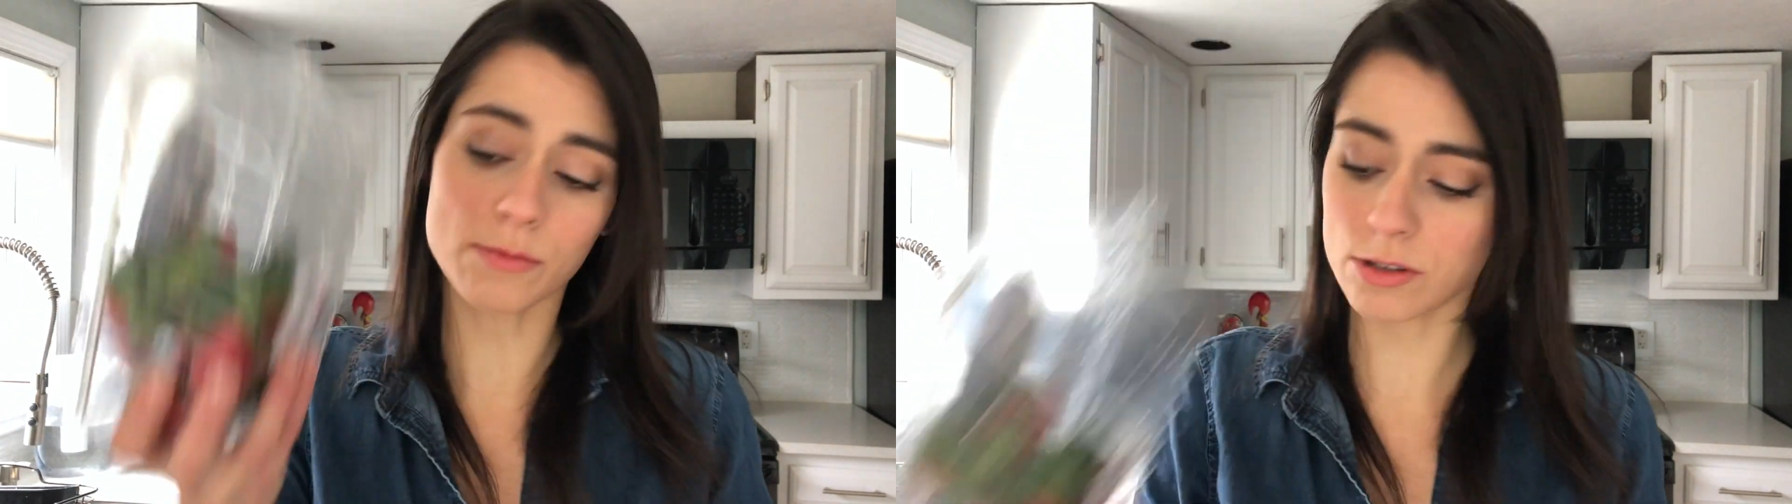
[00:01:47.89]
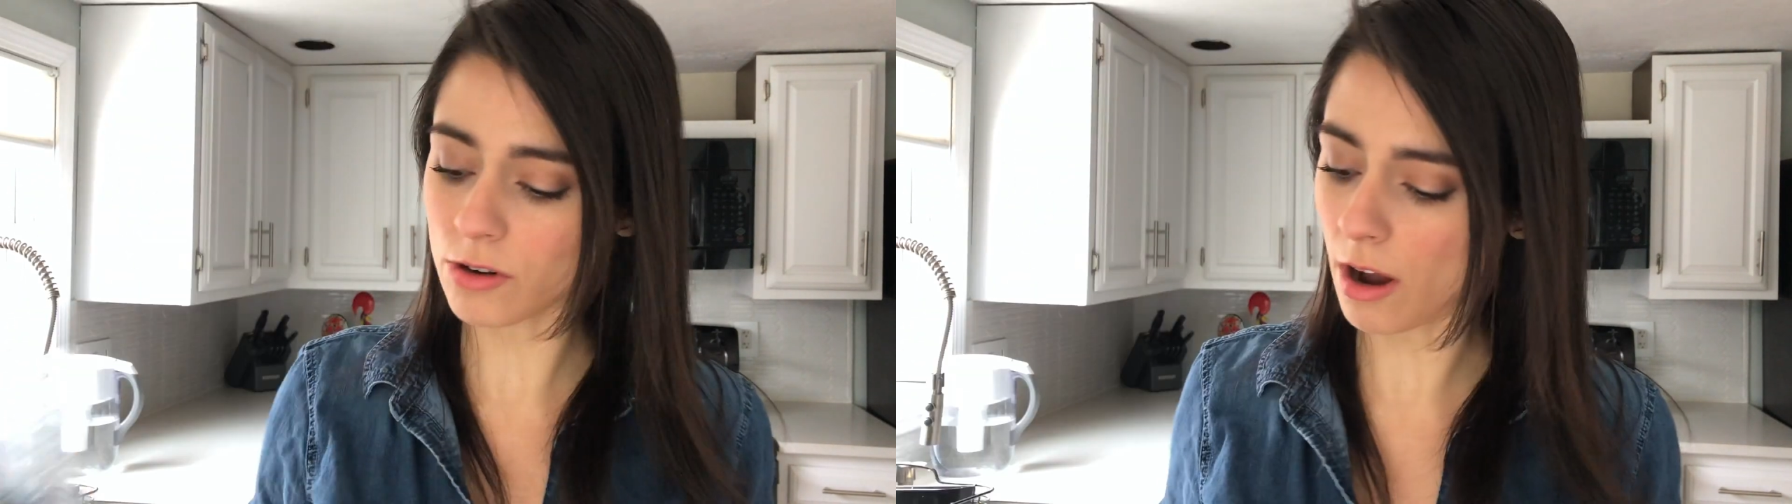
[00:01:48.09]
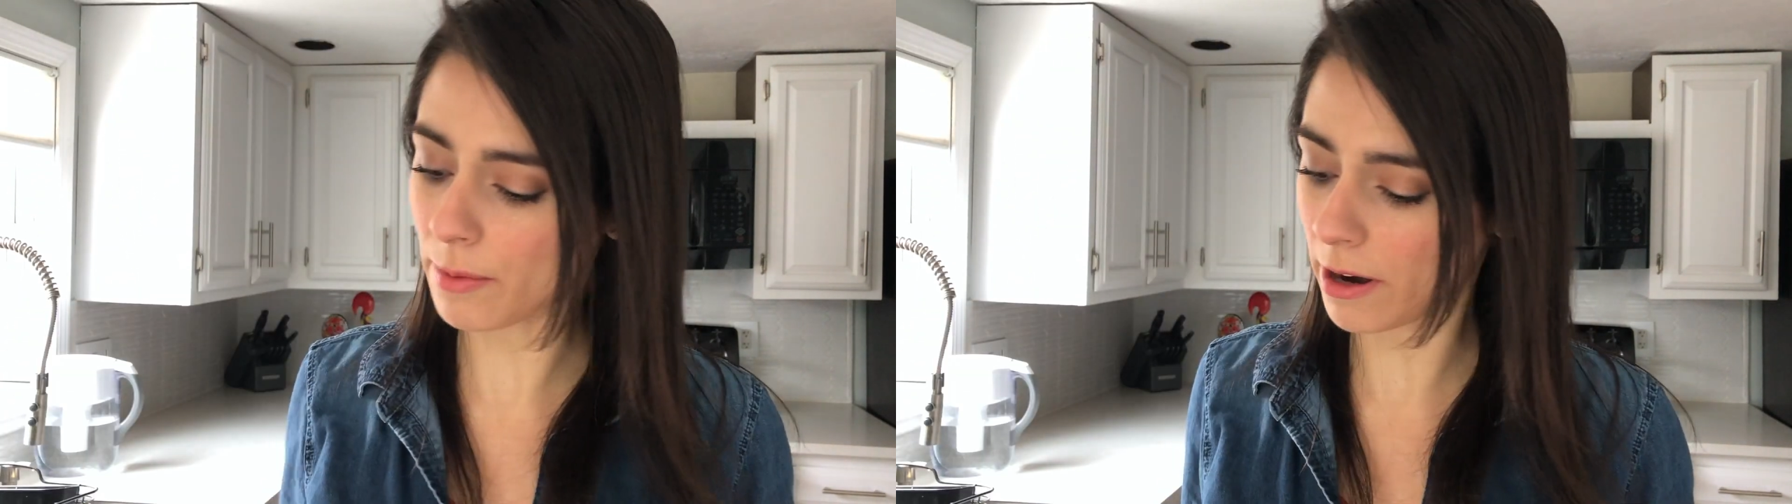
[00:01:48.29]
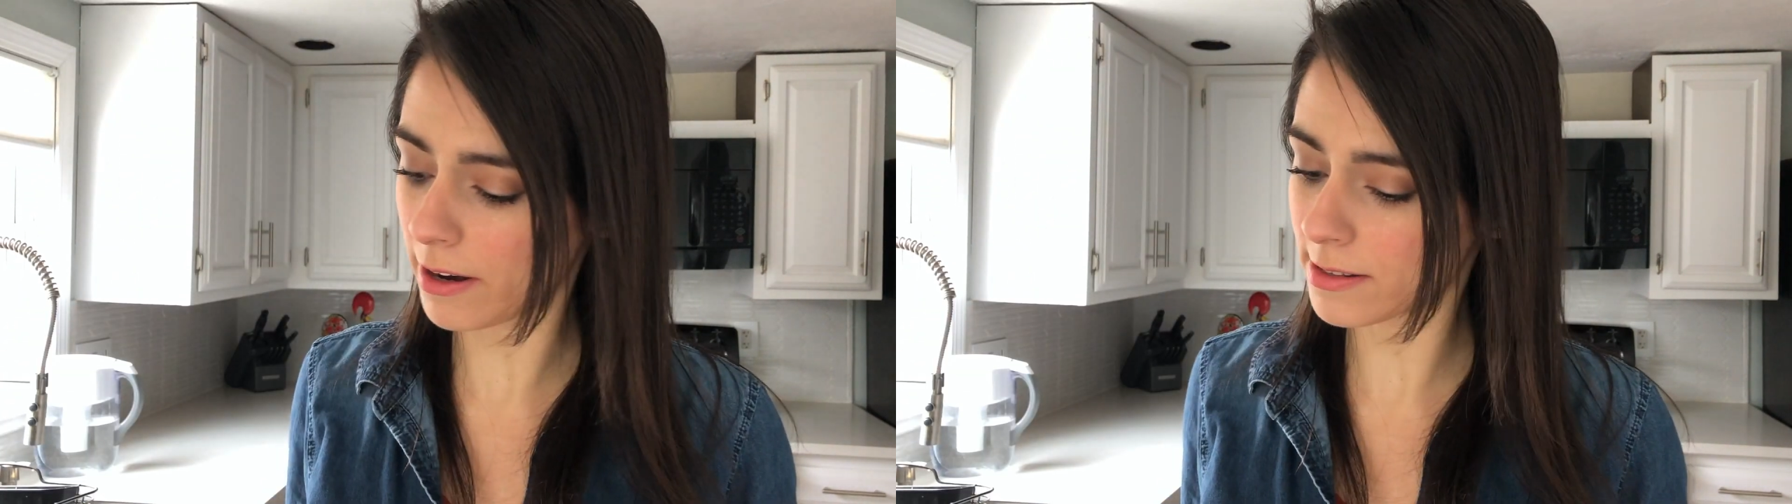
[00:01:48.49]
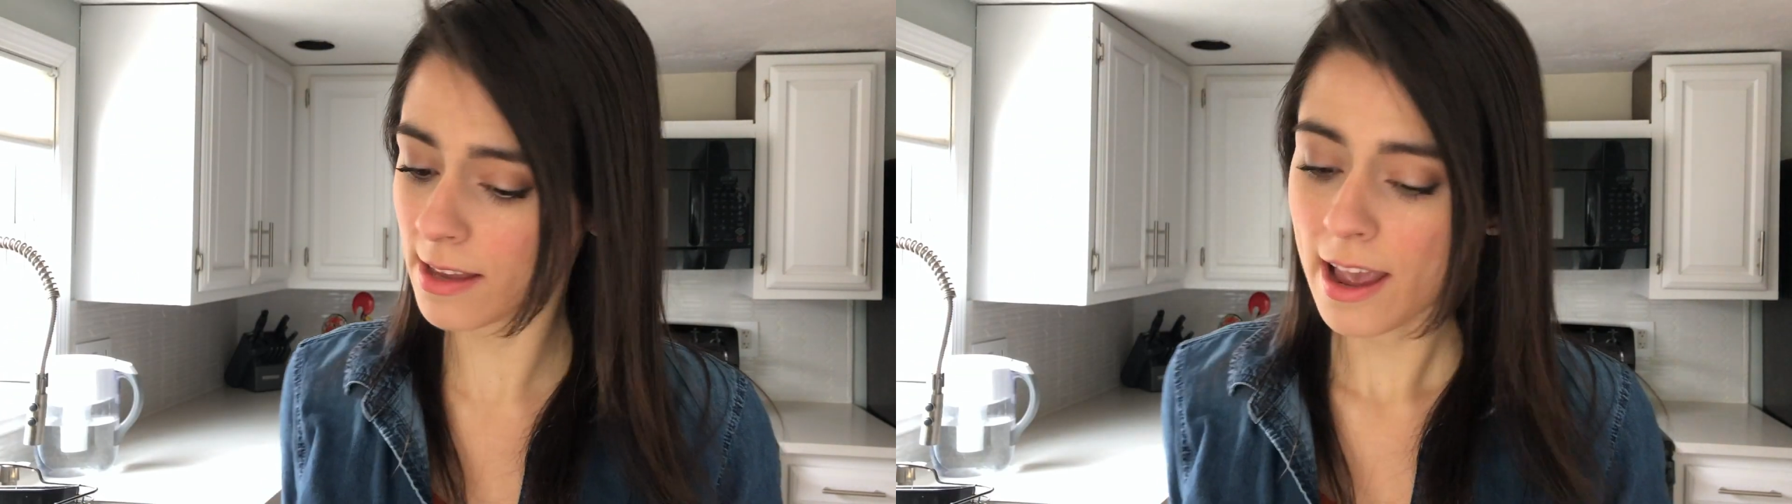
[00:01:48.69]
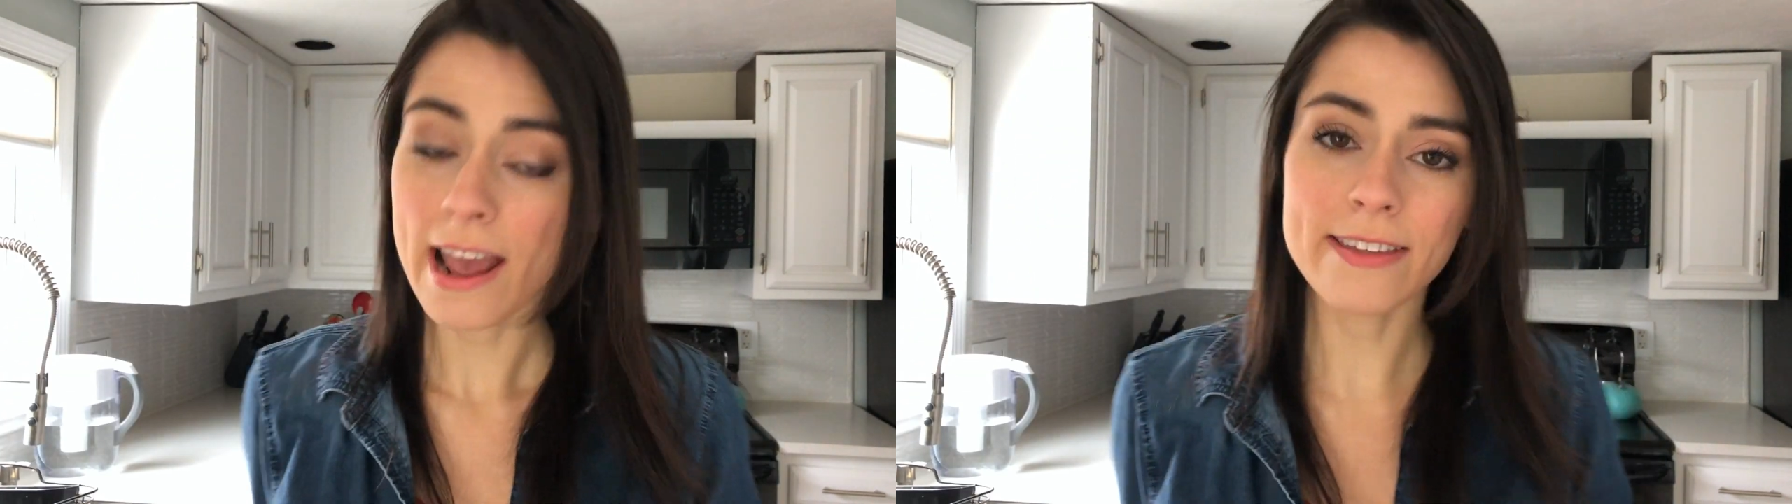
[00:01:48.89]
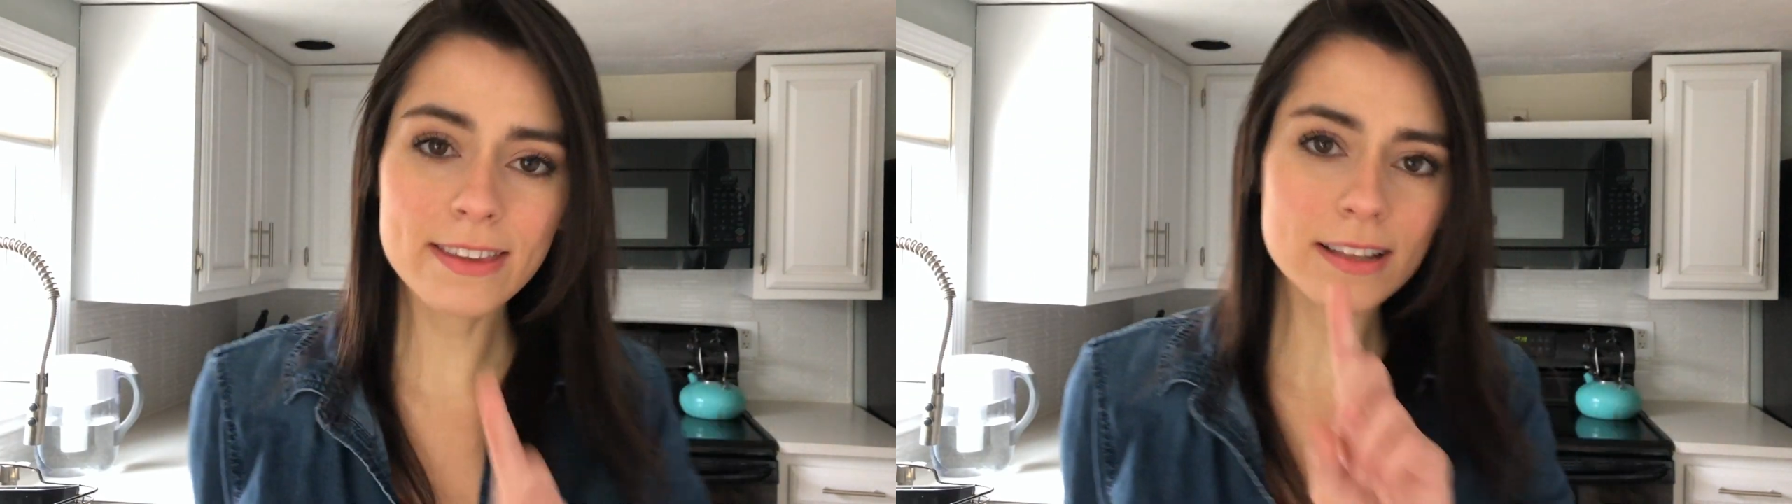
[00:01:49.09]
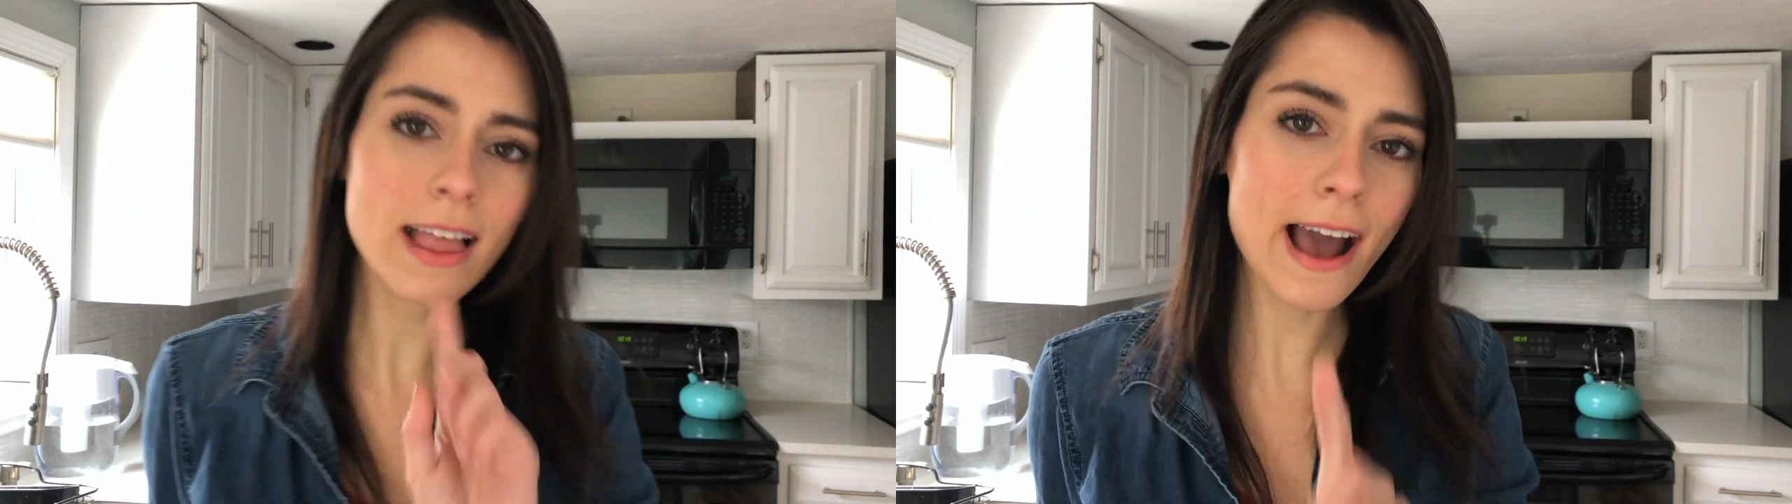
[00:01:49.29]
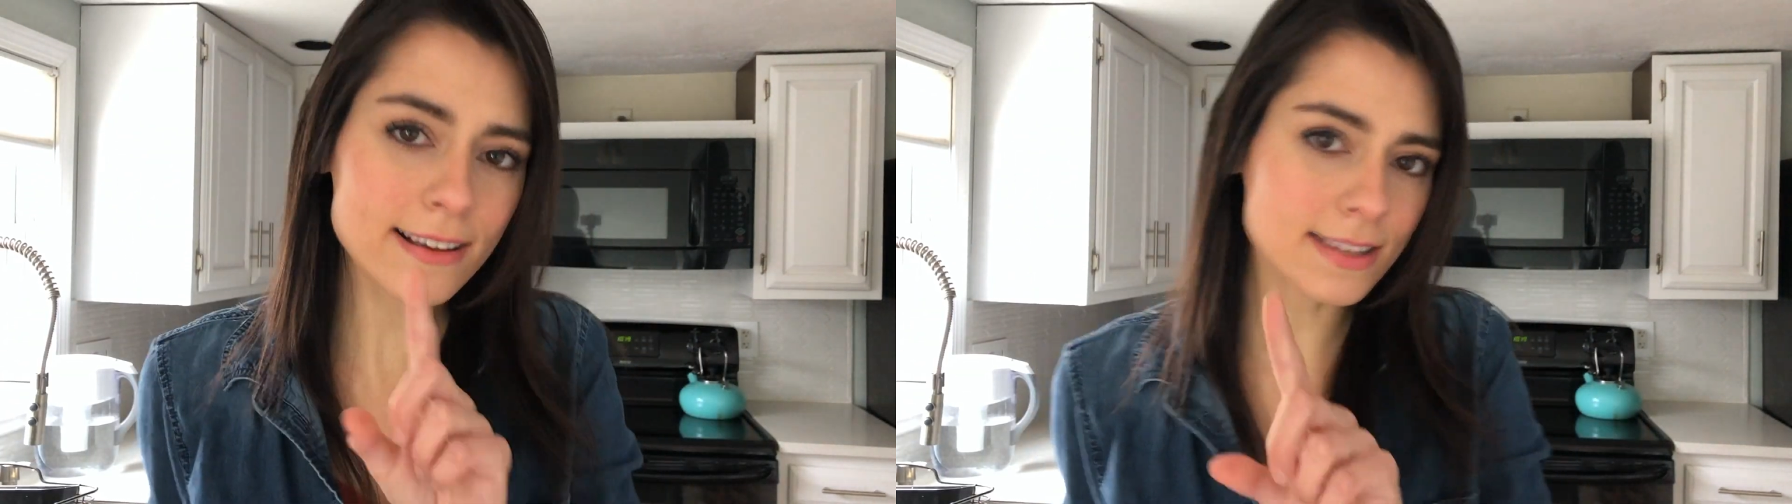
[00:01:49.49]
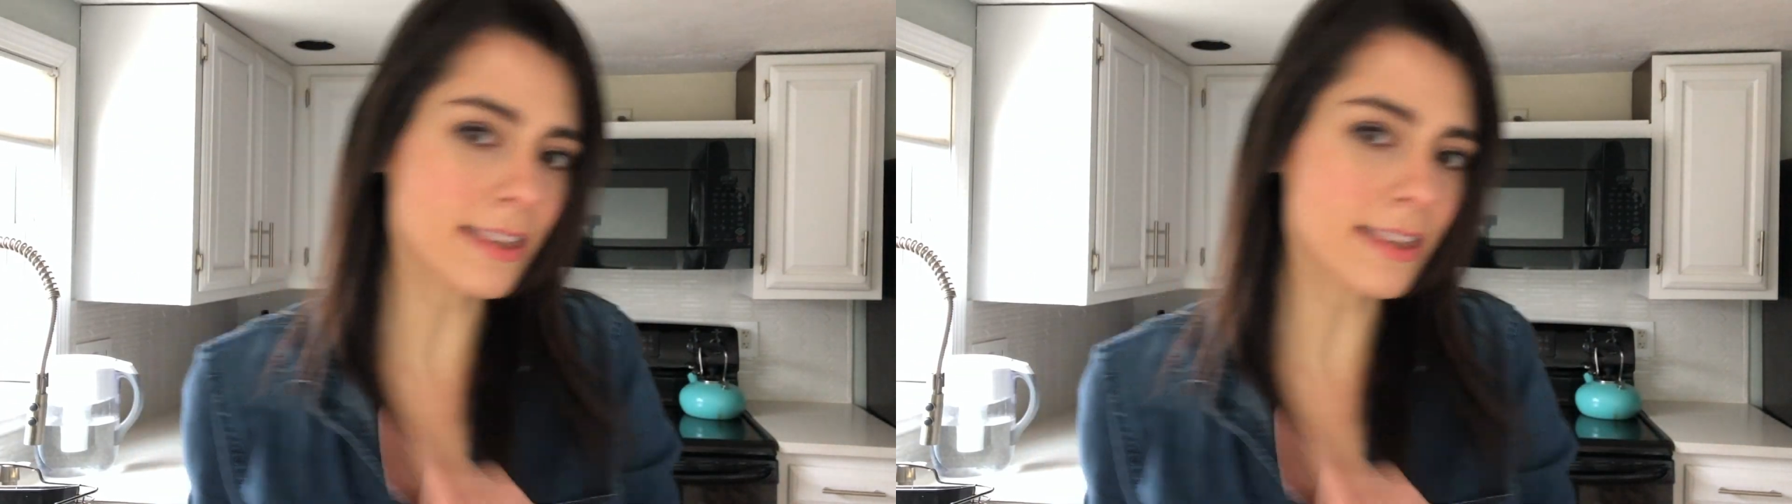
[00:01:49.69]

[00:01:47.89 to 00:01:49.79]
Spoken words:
strawberries. And then the last